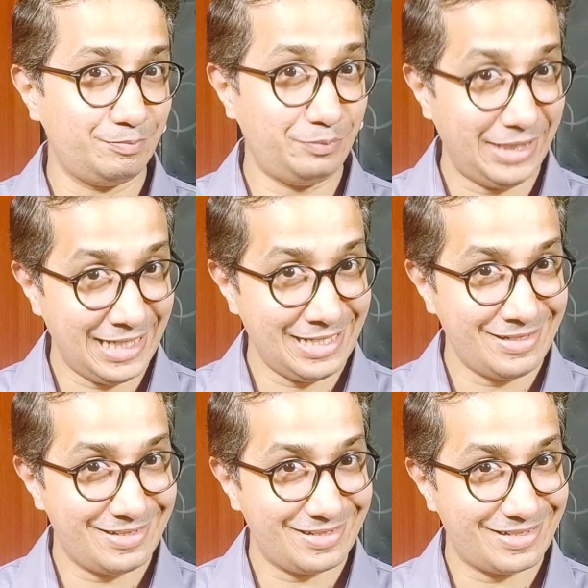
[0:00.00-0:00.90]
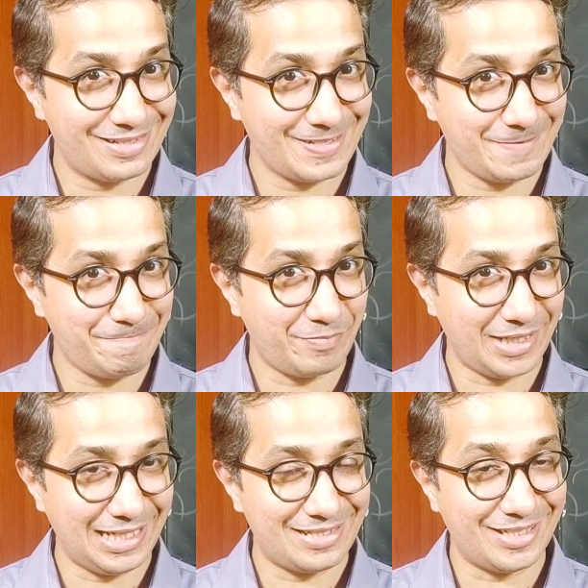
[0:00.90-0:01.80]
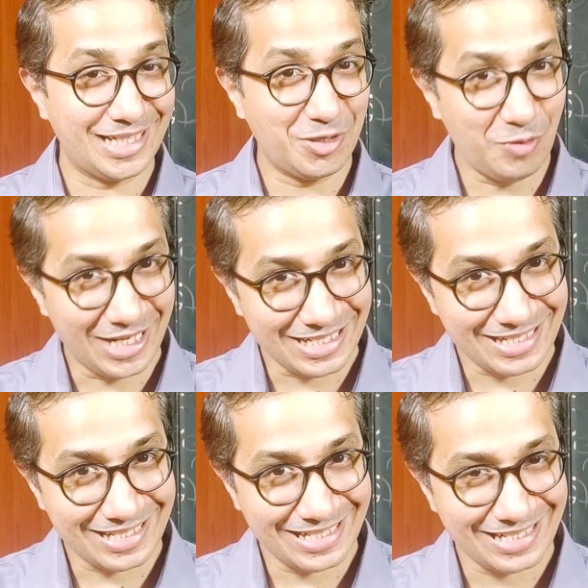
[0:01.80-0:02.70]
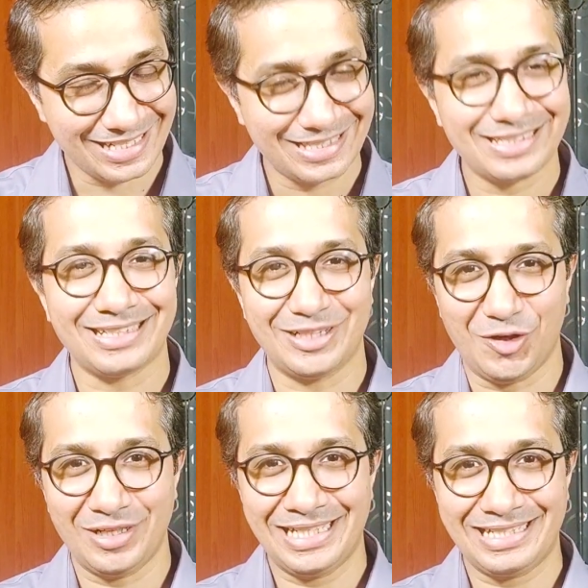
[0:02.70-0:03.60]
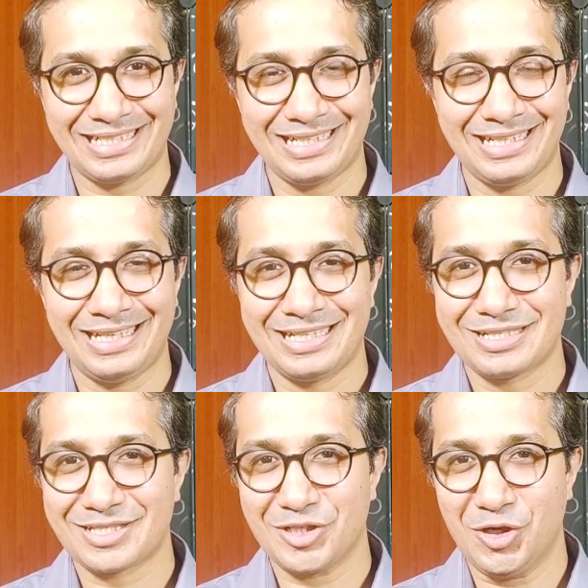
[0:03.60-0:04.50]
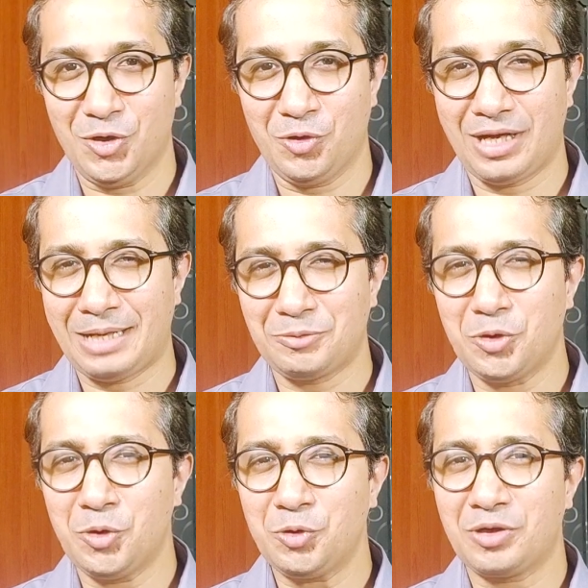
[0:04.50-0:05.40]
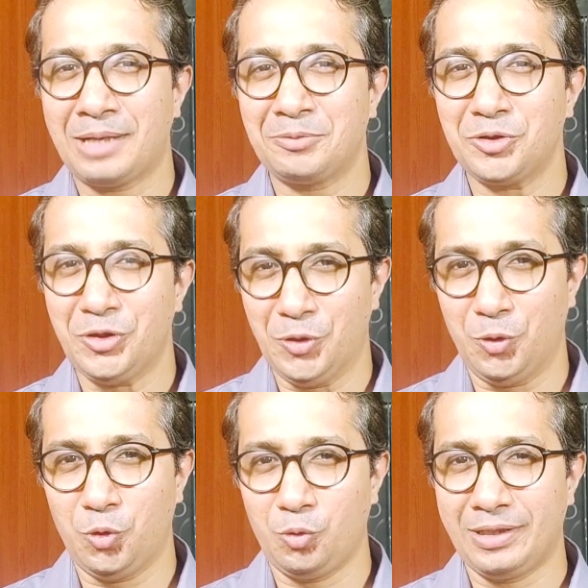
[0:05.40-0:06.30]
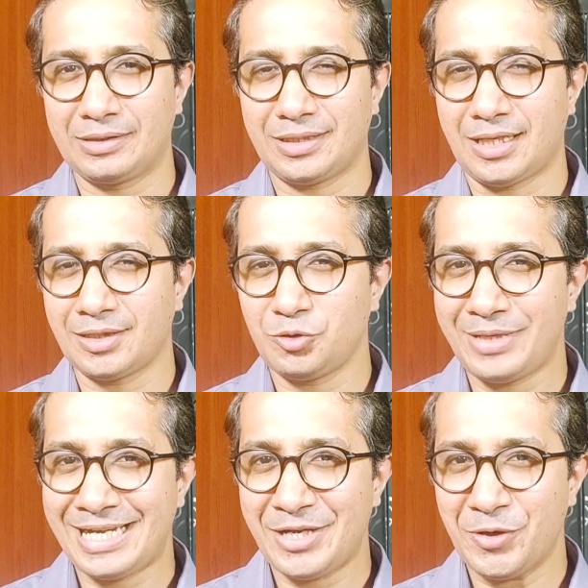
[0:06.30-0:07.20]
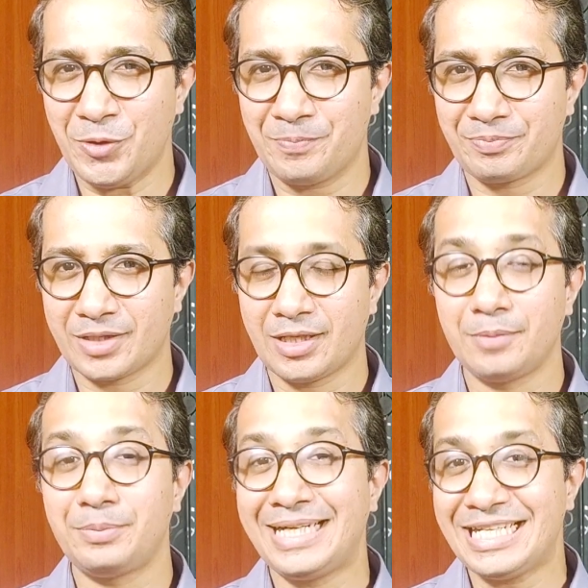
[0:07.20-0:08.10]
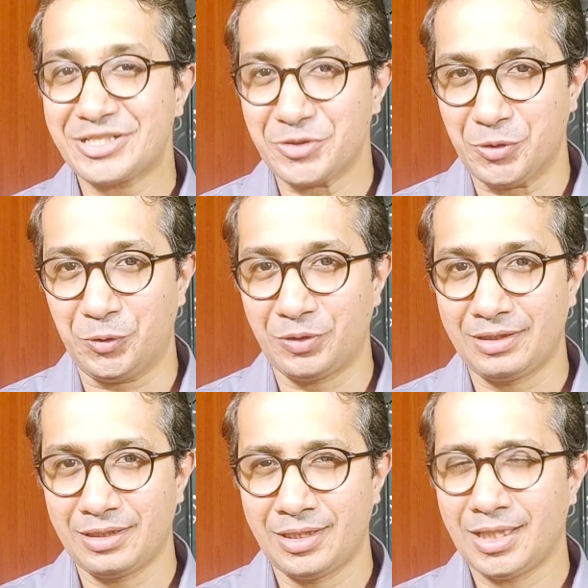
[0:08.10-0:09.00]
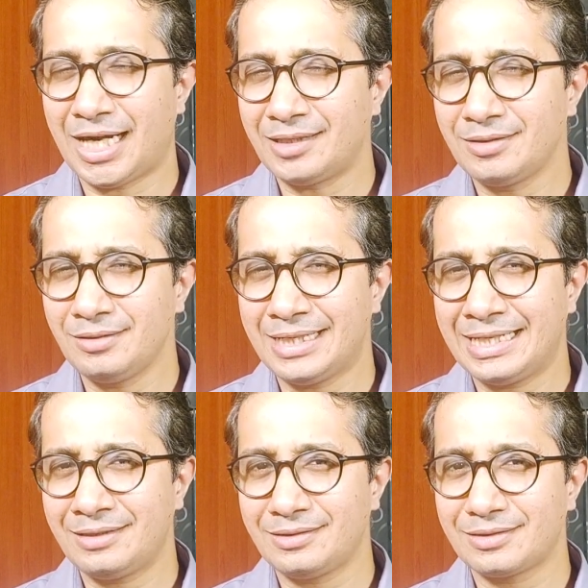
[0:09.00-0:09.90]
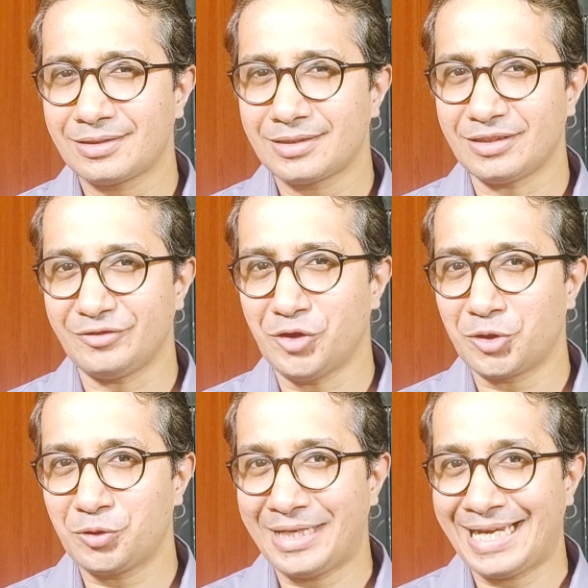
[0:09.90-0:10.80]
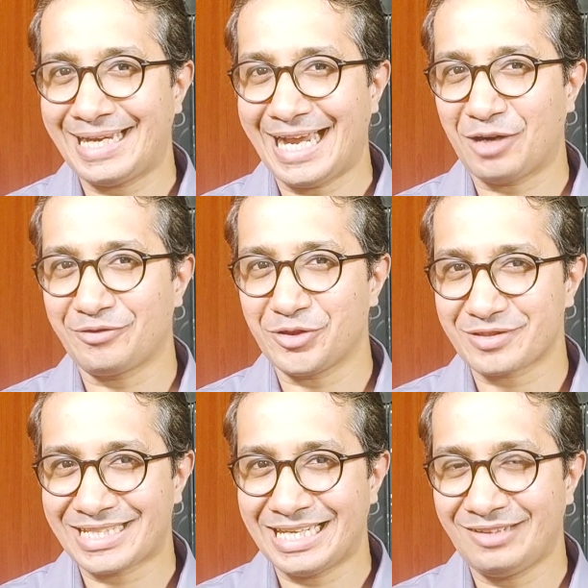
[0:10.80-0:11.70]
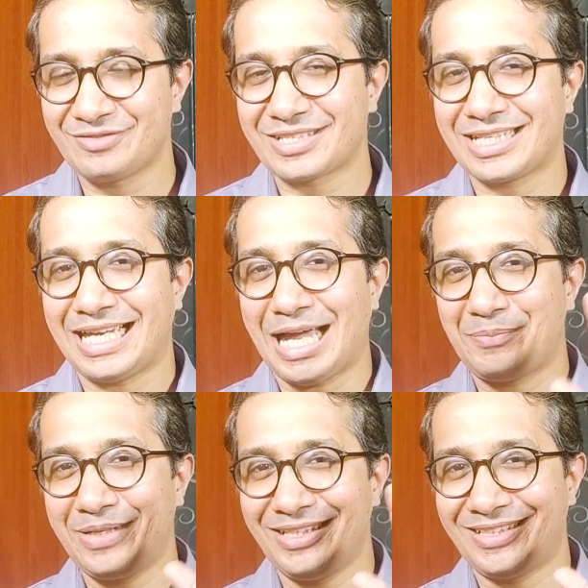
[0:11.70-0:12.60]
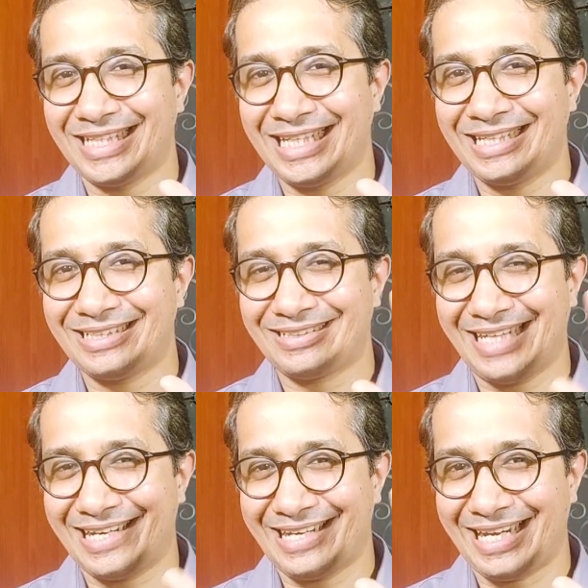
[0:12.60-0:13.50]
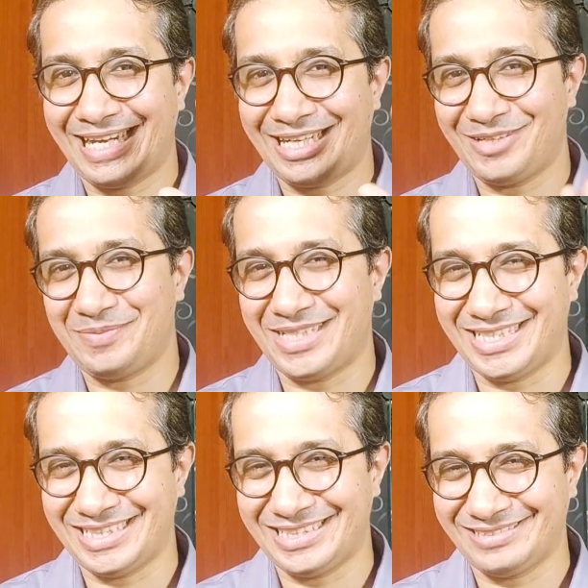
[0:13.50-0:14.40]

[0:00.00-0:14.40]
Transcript: Please, it's a request. Got it? So I'm going to come to you with another video pretty soon. Until then, you've got to take care of yourselves. Happy learning. Take care. Goodbye.